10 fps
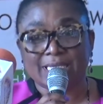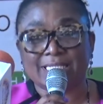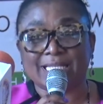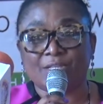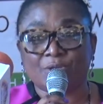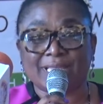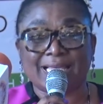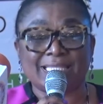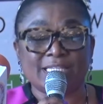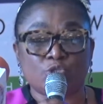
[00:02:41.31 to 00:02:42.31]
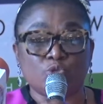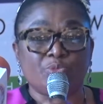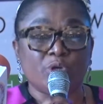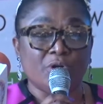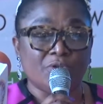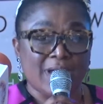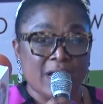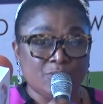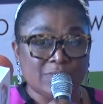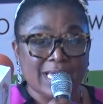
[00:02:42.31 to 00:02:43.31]
it's another thing to be on
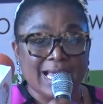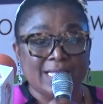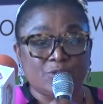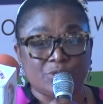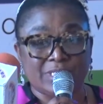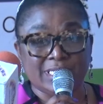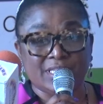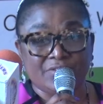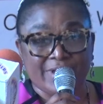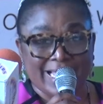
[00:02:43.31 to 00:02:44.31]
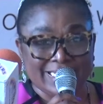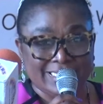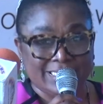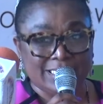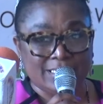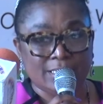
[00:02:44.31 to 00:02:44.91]
ground and to see the reality.